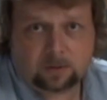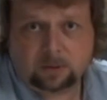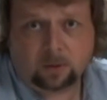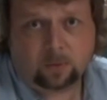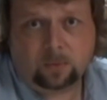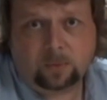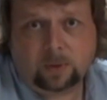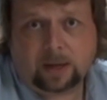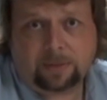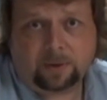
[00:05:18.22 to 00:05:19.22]
So
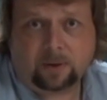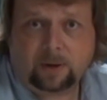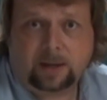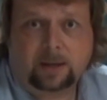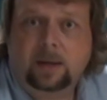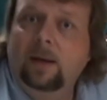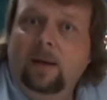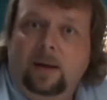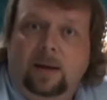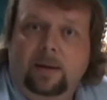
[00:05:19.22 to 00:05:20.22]
I thought, hey,
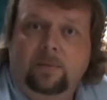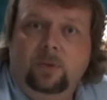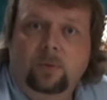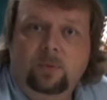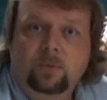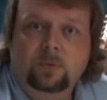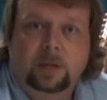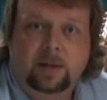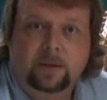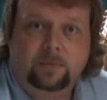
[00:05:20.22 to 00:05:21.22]
I have tools,
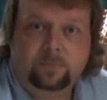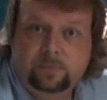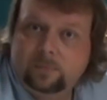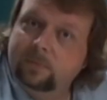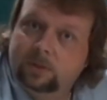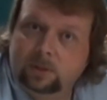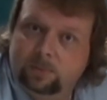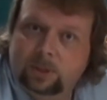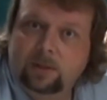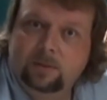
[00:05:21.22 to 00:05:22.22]
I have some
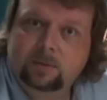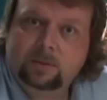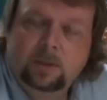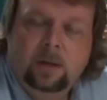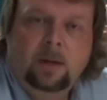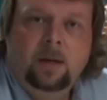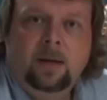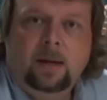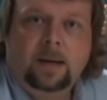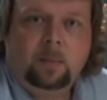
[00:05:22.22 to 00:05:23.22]
skills,
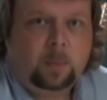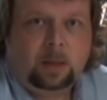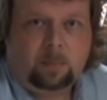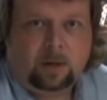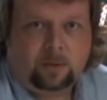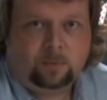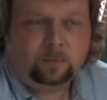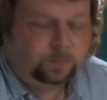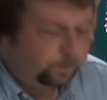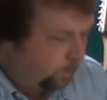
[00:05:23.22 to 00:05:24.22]
I can make my own
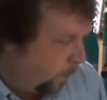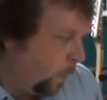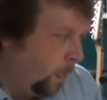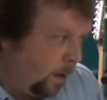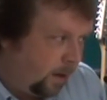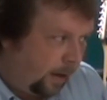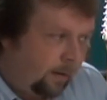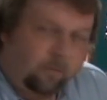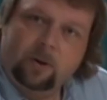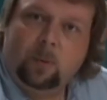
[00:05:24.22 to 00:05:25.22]
and
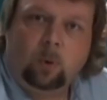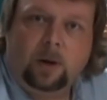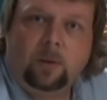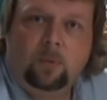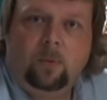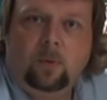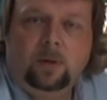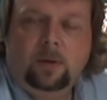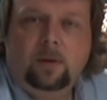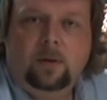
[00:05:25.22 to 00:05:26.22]
I'm very proud with
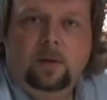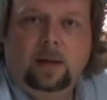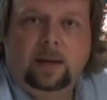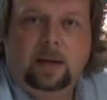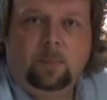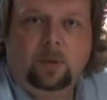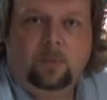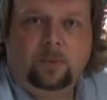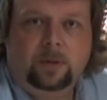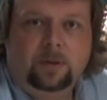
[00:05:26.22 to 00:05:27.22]
what I came
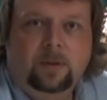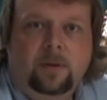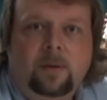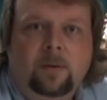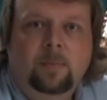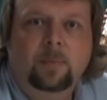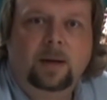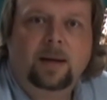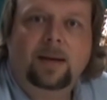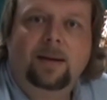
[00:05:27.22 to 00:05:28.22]
up with. But
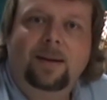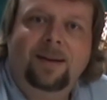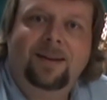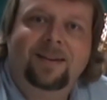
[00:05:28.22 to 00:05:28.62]
I had